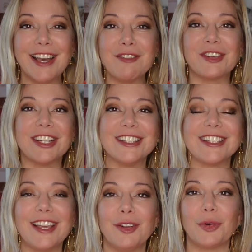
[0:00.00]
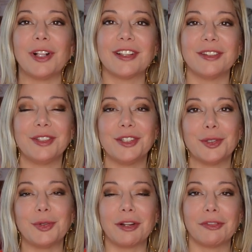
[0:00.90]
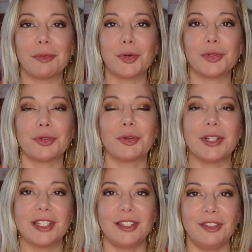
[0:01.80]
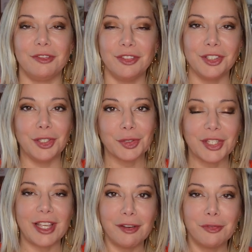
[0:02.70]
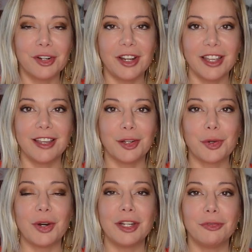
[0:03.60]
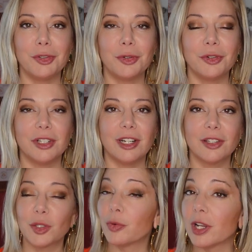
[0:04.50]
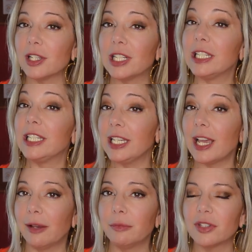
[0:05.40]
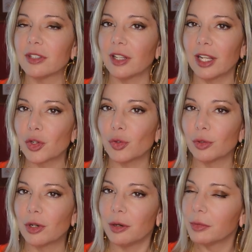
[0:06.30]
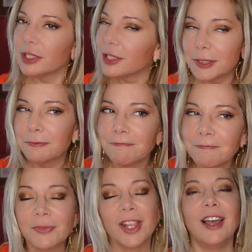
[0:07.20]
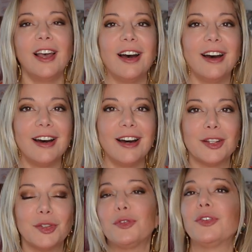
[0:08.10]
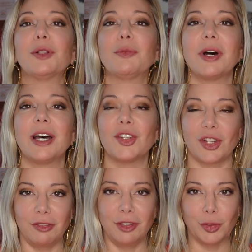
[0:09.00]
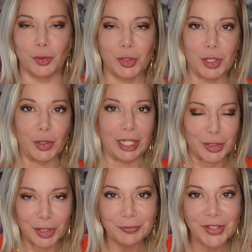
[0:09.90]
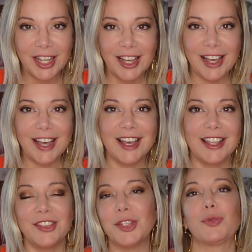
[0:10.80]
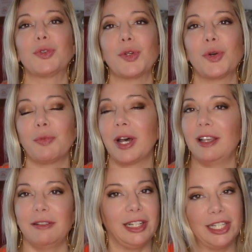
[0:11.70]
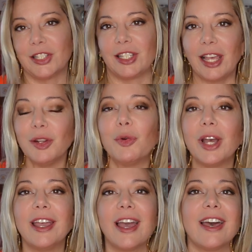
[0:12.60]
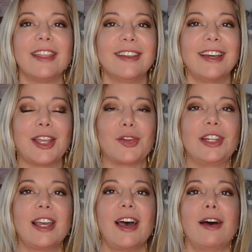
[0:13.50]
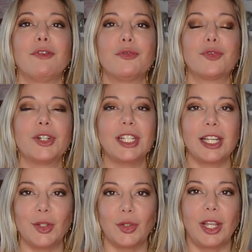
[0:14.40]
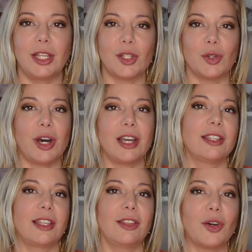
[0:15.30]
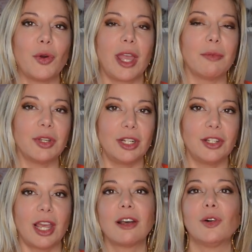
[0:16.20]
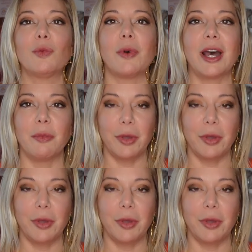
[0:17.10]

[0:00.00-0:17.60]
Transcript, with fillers: Hi friends and welcome to one of the most requested videos ever. I got quite a few uh, surprisingly DMs, not actual comments, uh, to film my Vito Rossi collection and this was on my list anyway and I actually have a free day today so I said okay I'm gonna tackle my